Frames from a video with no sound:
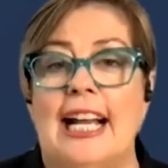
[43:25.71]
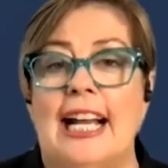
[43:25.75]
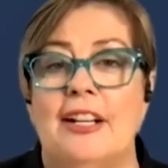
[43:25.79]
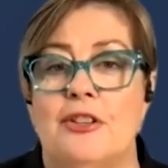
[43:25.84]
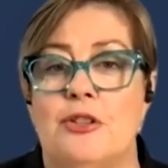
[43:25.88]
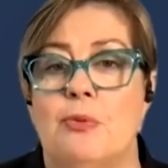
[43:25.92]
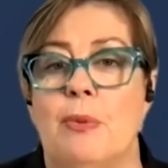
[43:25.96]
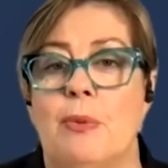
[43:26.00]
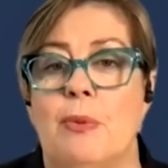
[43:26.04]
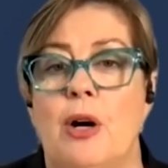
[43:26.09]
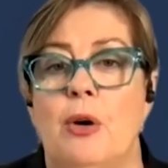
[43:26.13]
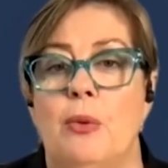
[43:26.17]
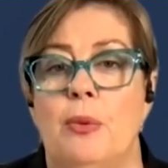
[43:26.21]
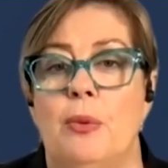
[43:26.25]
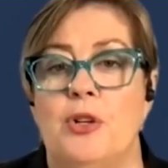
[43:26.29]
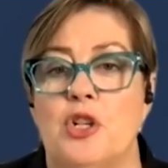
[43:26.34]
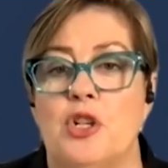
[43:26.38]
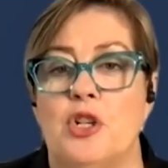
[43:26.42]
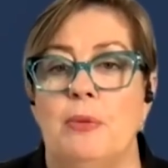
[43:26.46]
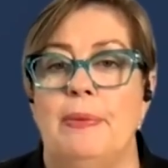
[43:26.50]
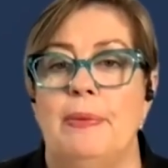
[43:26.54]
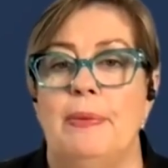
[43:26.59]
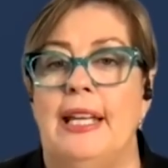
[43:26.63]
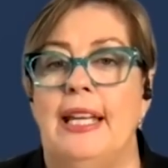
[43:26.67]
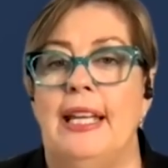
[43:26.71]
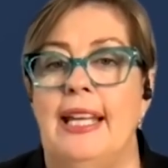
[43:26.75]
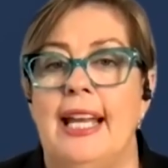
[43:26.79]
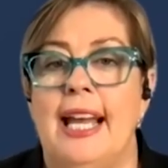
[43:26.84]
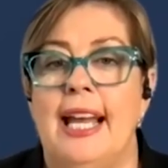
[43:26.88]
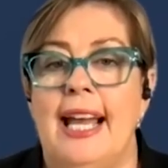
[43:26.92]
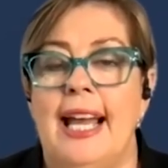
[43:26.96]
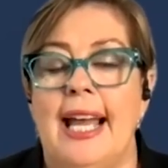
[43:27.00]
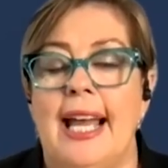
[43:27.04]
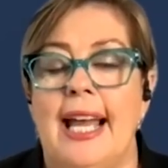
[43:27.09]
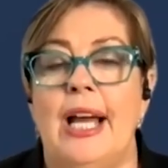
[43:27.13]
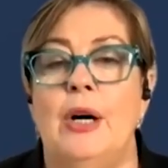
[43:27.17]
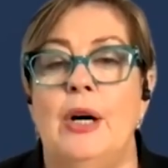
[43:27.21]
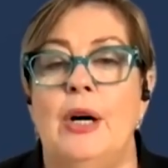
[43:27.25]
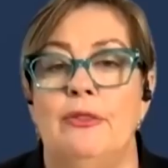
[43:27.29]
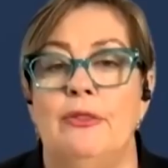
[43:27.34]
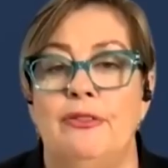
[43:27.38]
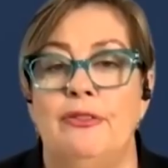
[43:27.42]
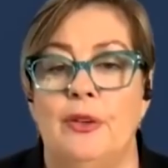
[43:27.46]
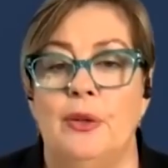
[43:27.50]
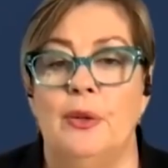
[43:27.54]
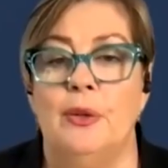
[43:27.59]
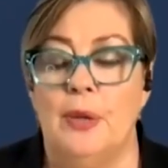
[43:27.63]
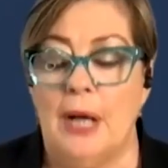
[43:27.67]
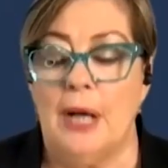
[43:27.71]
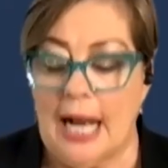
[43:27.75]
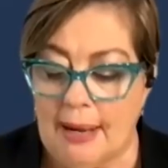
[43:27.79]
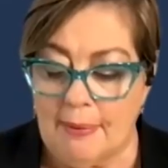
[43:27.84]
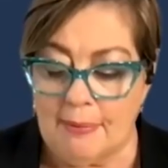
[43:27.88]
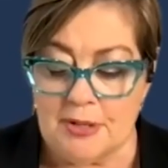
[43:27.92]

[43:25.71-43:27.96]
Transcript: as well, which could be helpful.